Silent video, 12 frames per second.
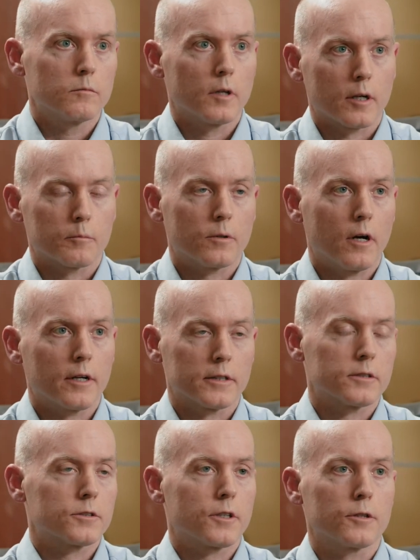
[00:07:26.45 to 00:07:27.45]
like a product
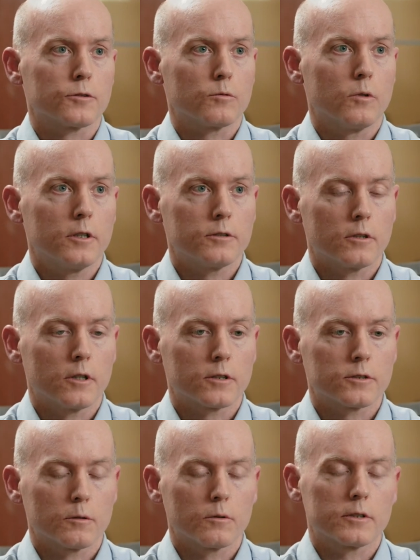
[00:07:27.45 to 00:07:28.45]
is a Schedule I drug,
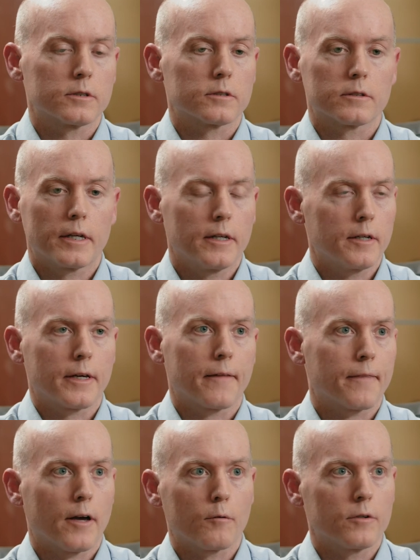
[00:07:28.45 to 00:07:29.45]
so which they need to
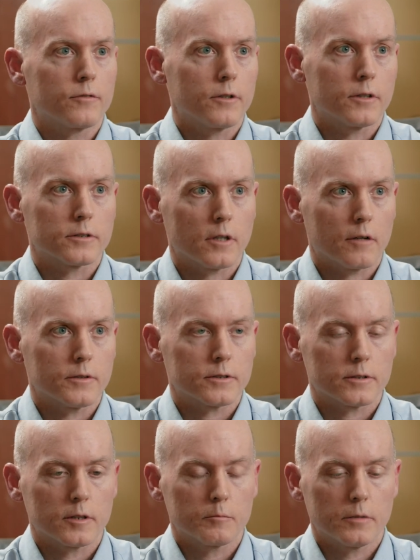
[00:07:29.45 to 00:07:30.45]
get that reversed,
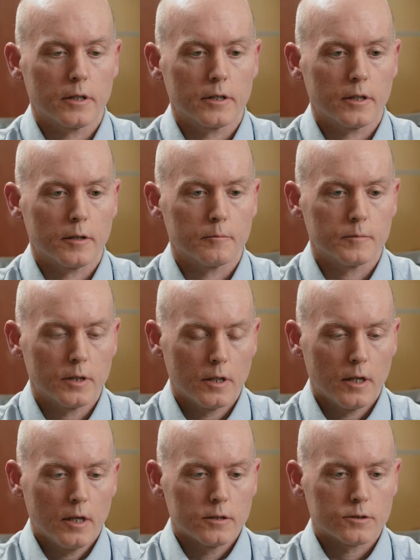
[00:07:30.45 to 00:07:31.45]
obviously. But
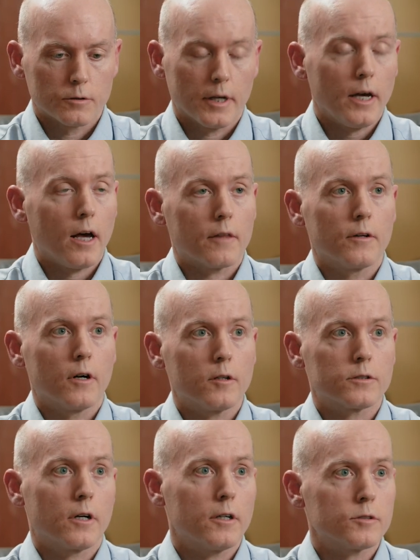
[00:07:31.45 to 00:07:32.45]
so yeah, there
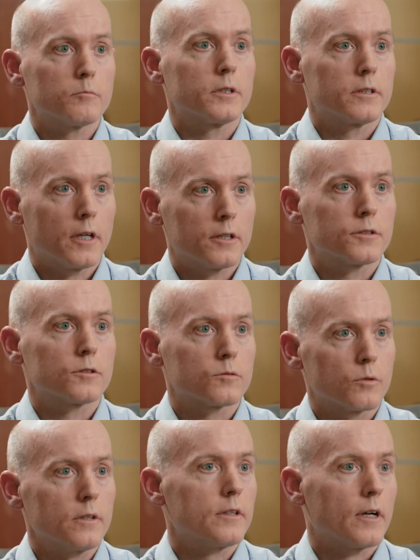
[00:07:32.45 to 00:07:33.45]
are some potentials
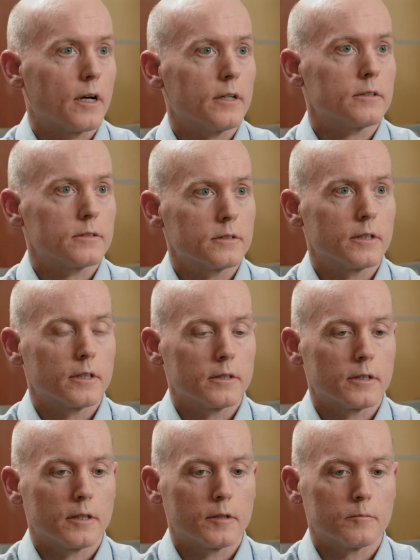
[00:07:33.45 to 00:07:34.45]
with that,
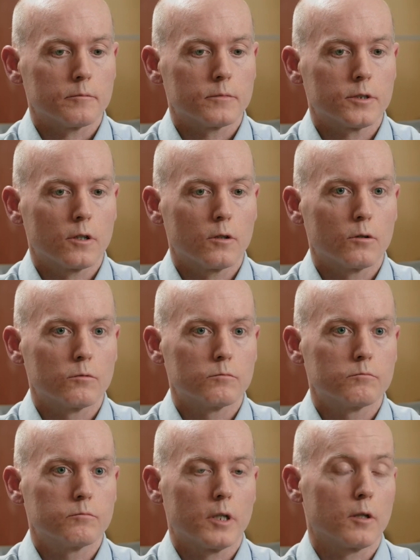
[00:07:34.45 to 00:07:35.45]
and
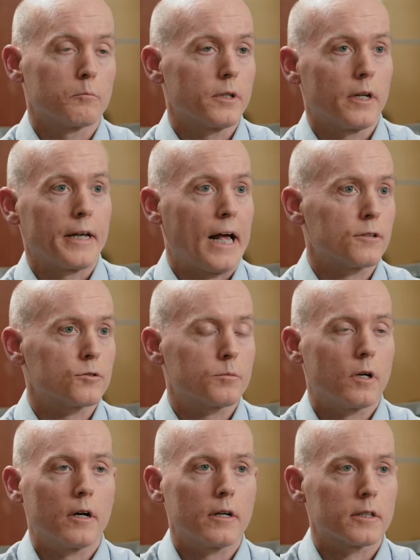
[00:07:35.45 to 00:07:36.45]
but a natural
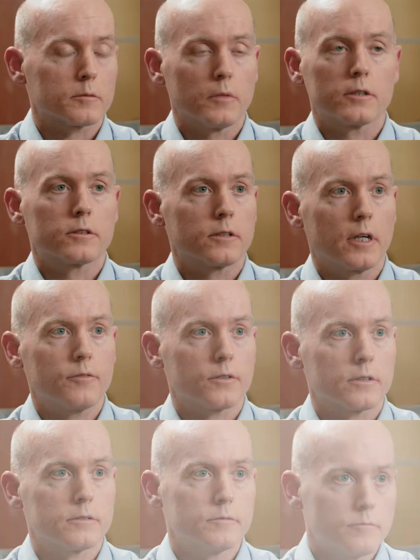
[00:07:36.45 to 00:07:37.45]
product is much safer.